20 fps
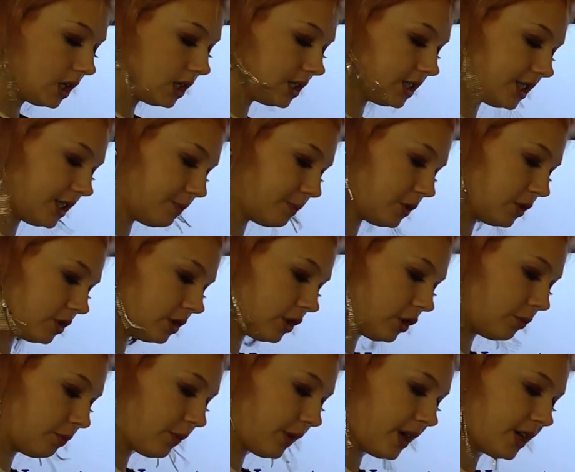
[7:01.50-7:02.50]
dip your little
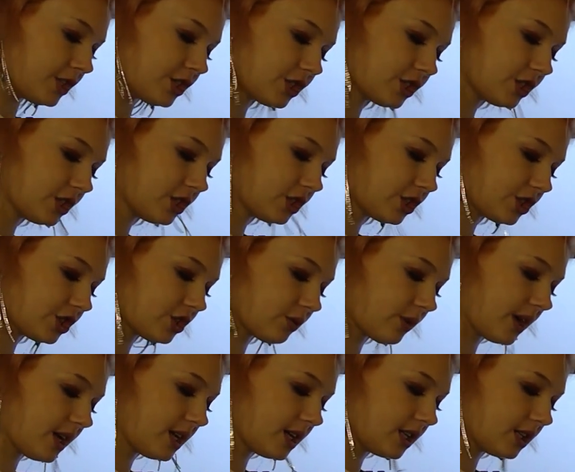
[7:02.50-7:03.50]
brush
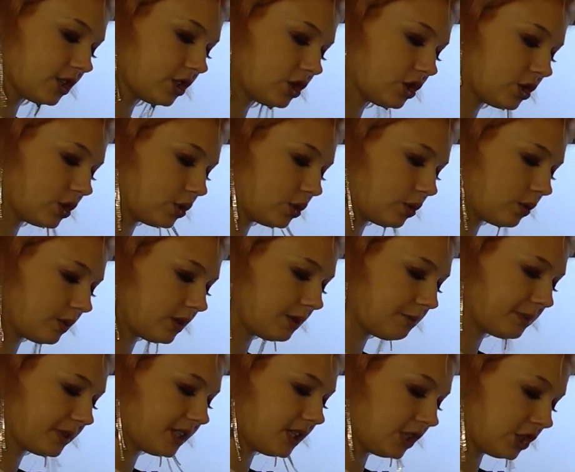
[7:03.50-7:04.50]
straight into the
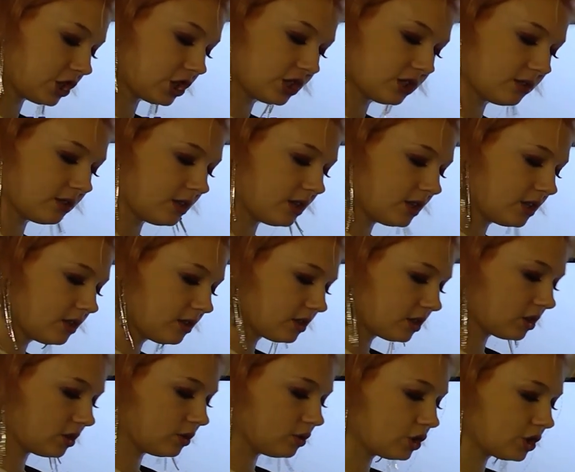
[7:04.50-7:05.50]
bleach
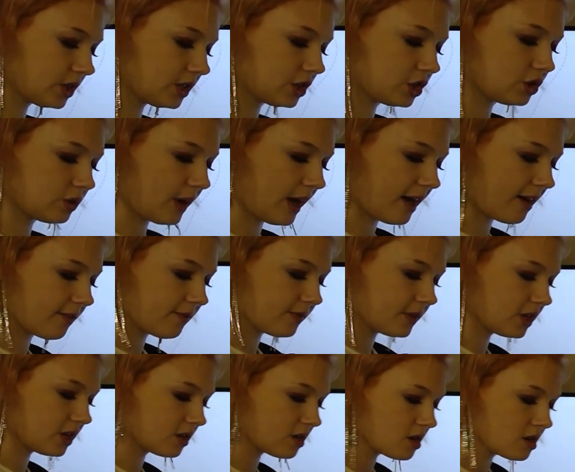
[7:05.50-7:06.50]
solution that you have
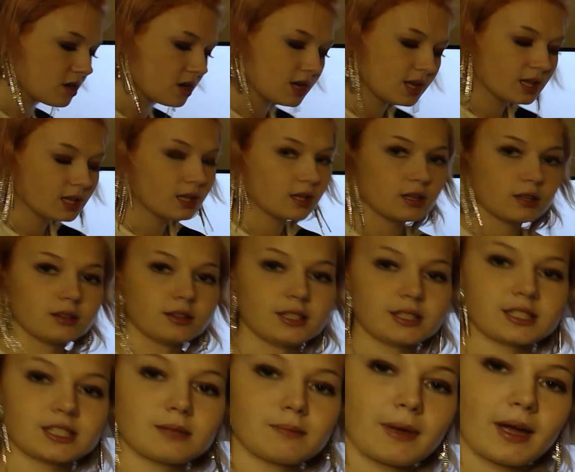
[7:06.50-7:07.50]
here.
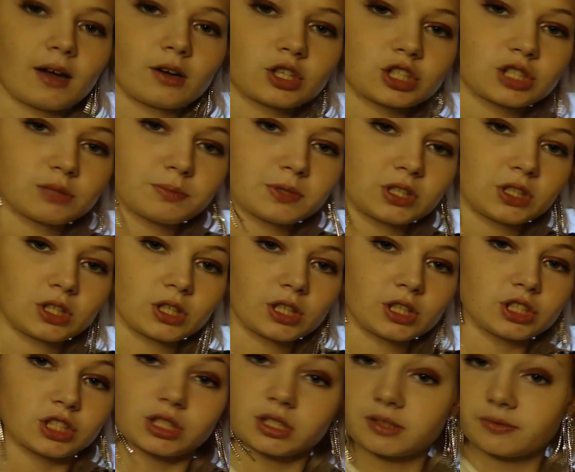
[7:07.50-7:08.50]
This amount should be good
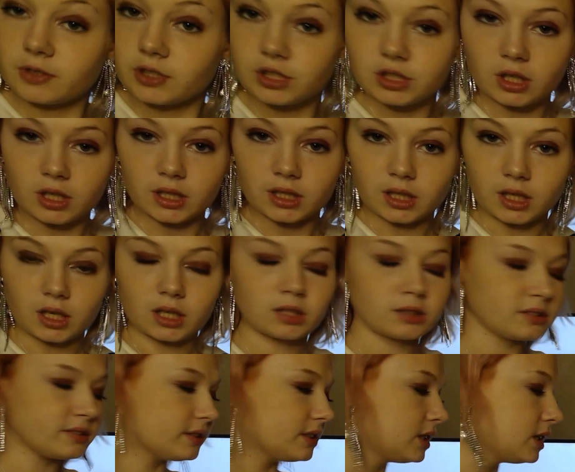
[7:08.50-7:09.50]
just for starting
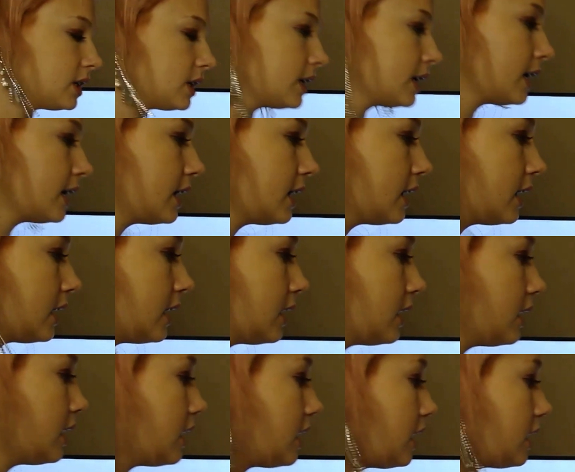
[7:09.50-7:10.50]
off.
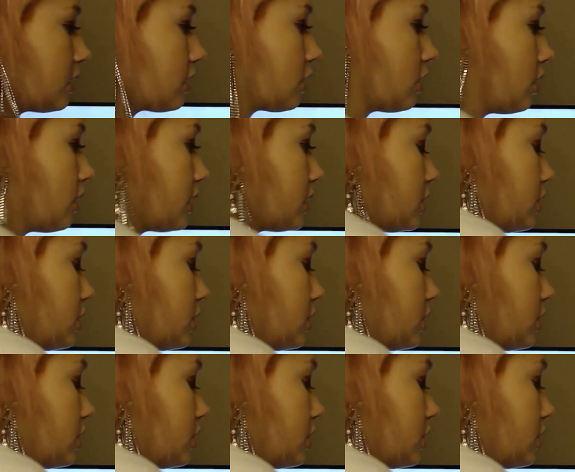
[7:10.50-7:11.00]
And you're going